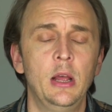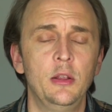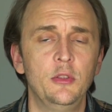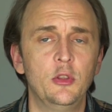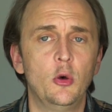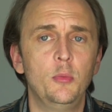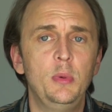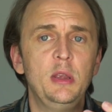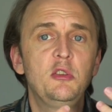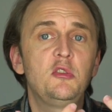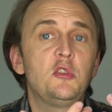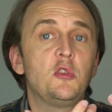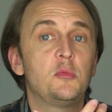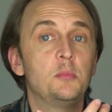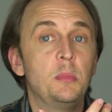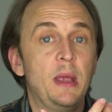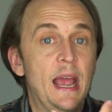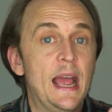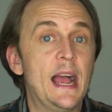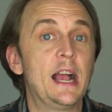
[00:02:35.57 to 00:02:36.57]
There'll be
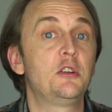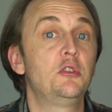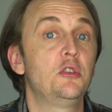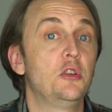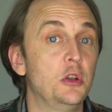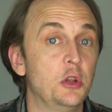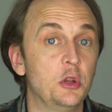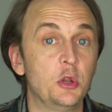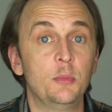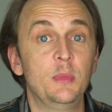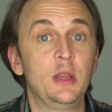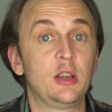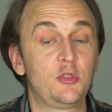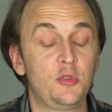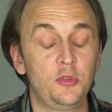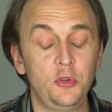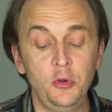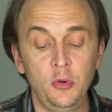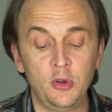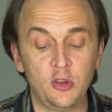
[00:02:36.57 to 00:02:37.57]
some action in the
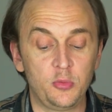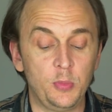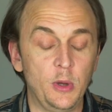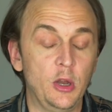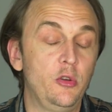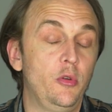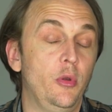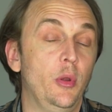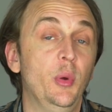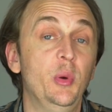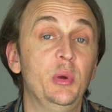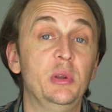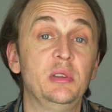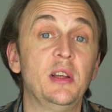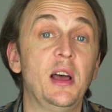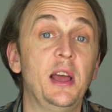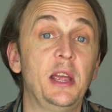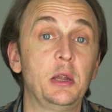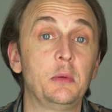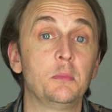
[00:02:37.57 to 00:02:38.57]
mix too, especially when we
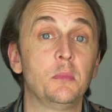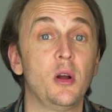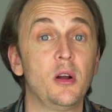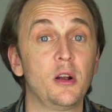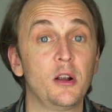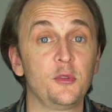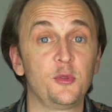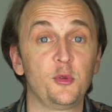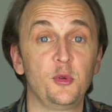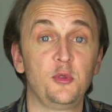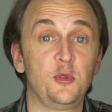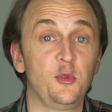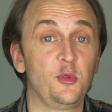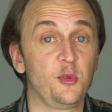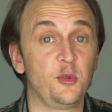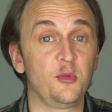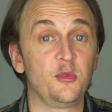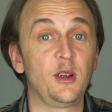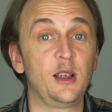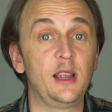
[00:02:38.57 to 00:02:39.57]
tie in Mars, which is
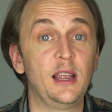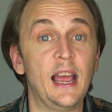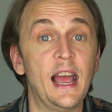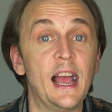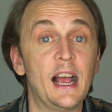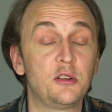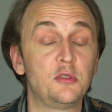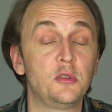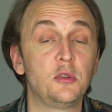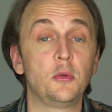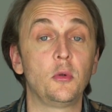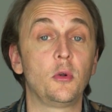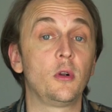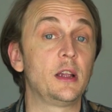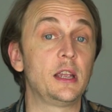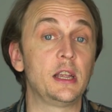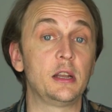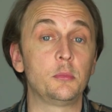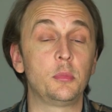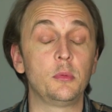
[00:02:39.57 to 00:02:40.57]
a very
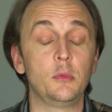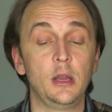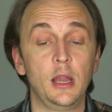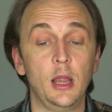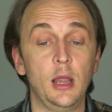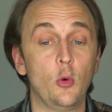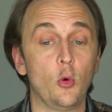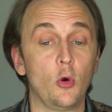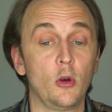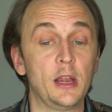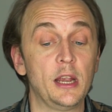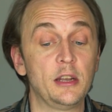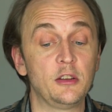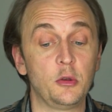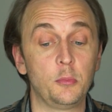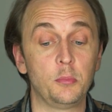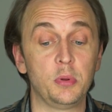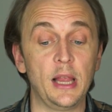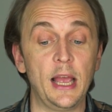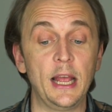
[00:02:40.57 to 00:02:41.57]

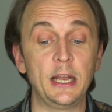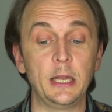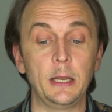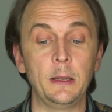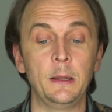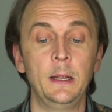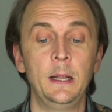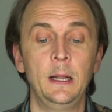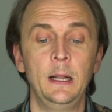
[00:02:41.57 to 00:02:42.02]
action-oriented planet.